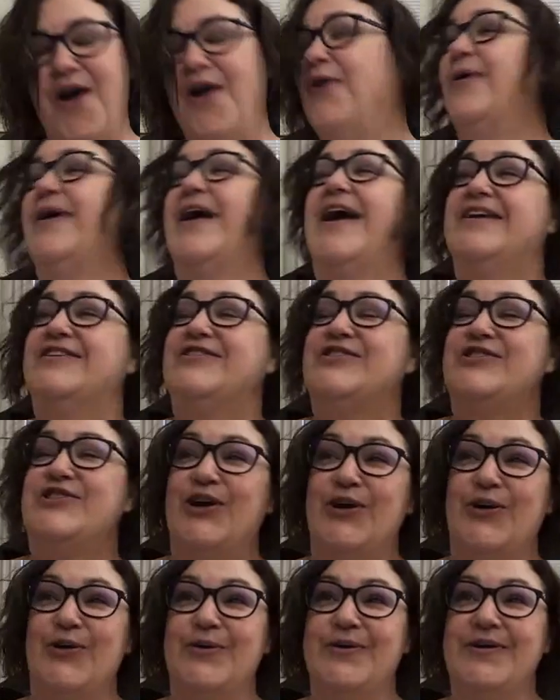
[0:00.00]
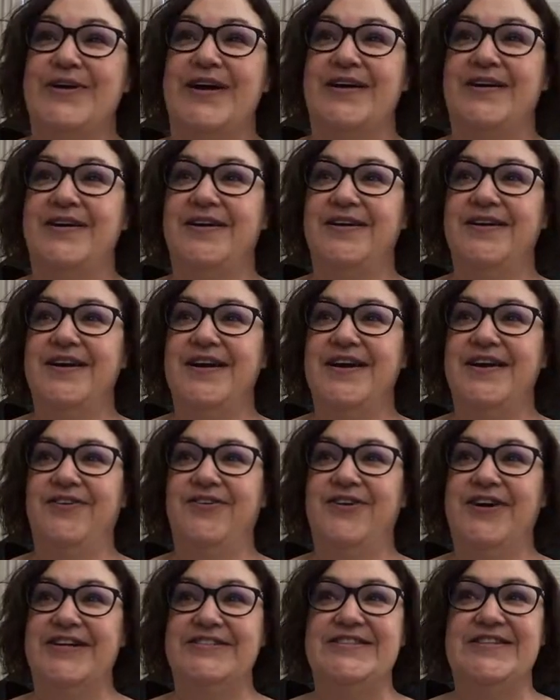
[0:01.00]
Okay, so in
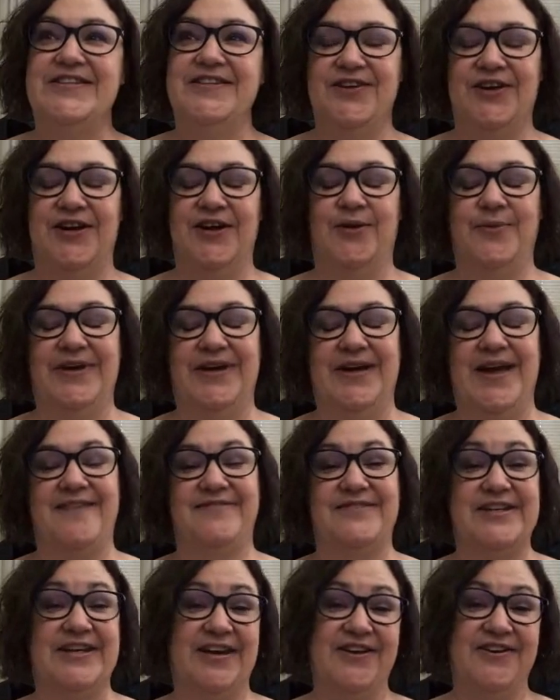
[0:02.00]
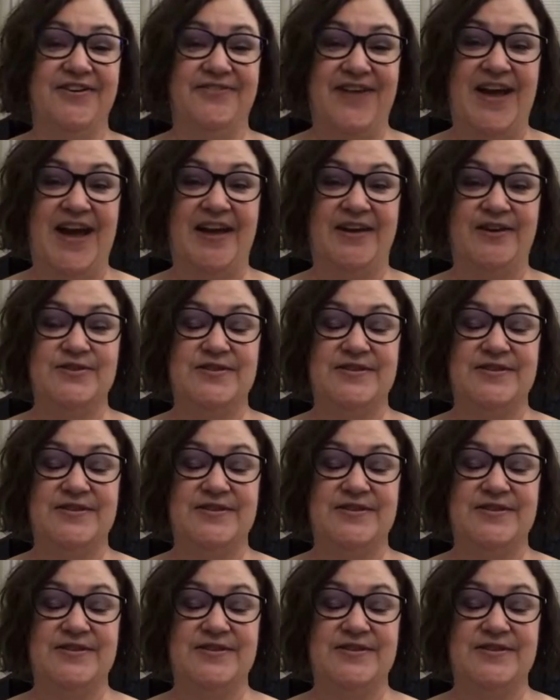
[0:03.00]
order to, you know, we have to get your value.